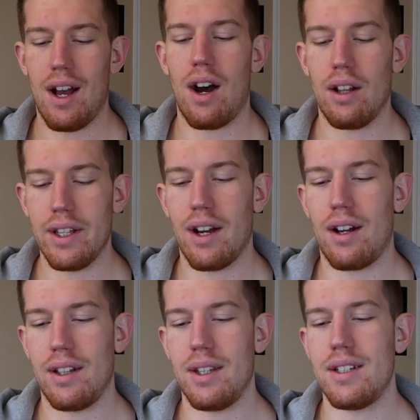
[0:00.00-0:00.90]
Holly,
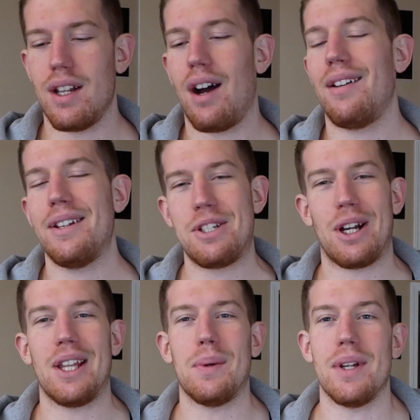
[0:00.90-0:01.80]
Holly, Holly
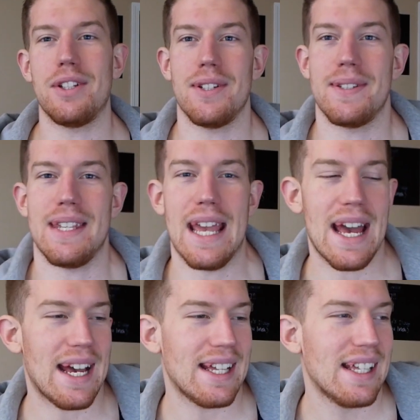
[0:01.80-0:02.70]
Jolly Wishes.
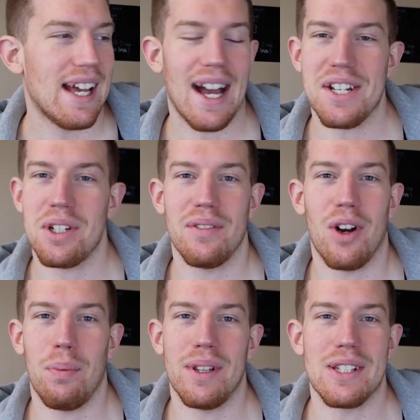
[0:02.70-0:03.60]
Yeah, I should have
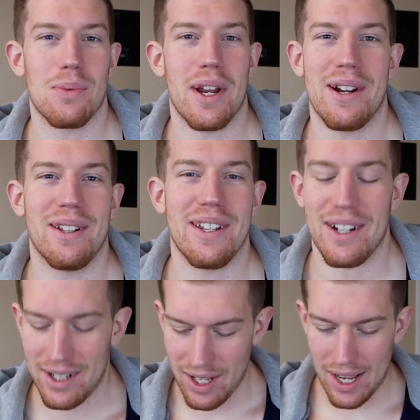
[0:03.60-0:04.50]
opened this way
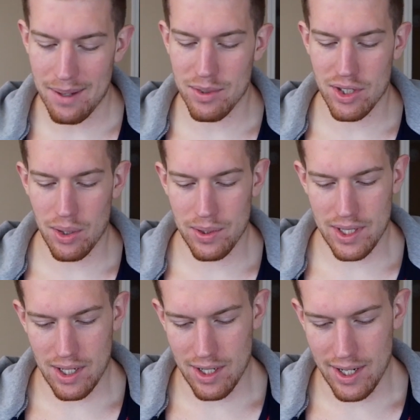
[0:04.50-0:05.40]
earlier. I am so
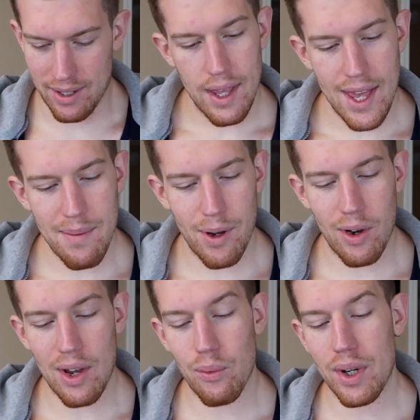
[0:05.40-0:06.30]
sorry. Hey Beau,
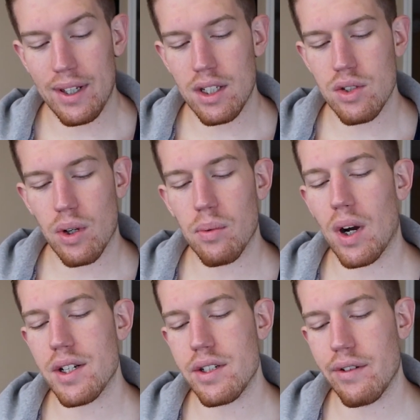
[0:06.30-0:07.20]
I really enjoyed
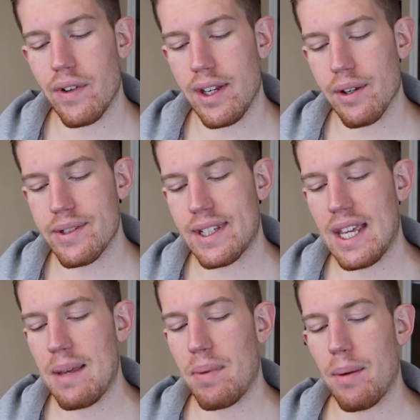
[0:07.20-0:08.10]
watching your videos.
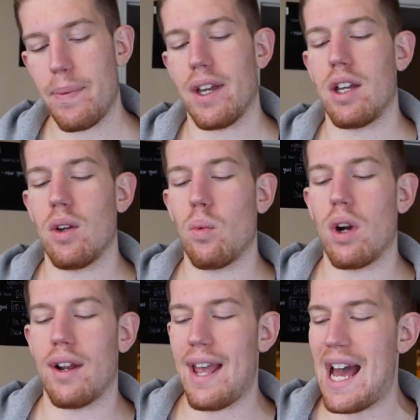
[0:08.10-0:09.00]
Keep up the good
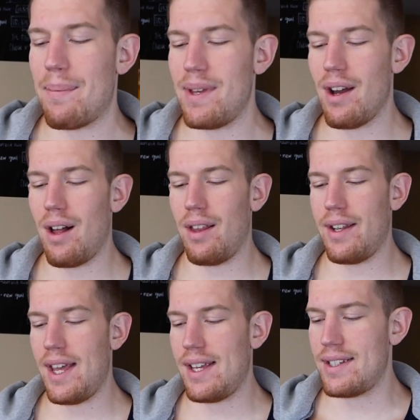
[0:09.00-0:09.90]
work. Happy
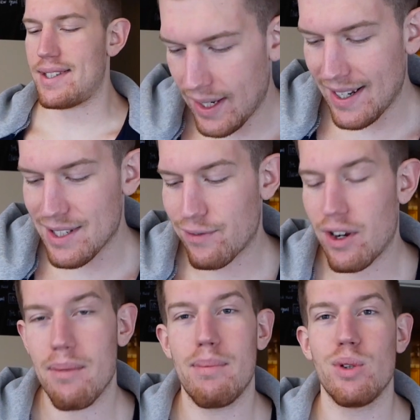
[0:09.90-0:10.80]
holidays. And it's
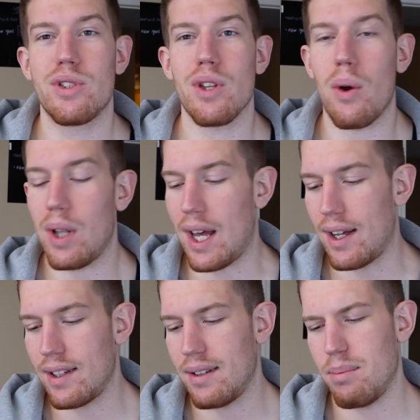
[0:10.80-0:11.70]
from Busola.
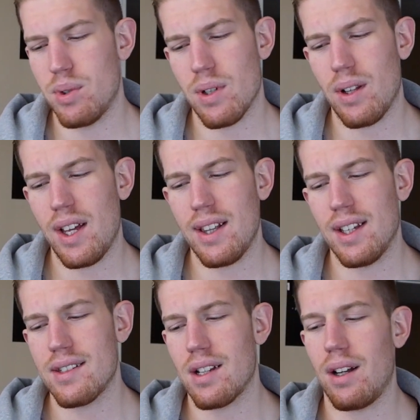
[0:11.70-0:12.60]
Busola, I think
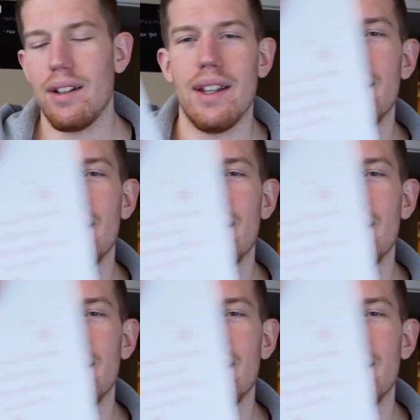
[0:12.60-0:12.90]
it's called.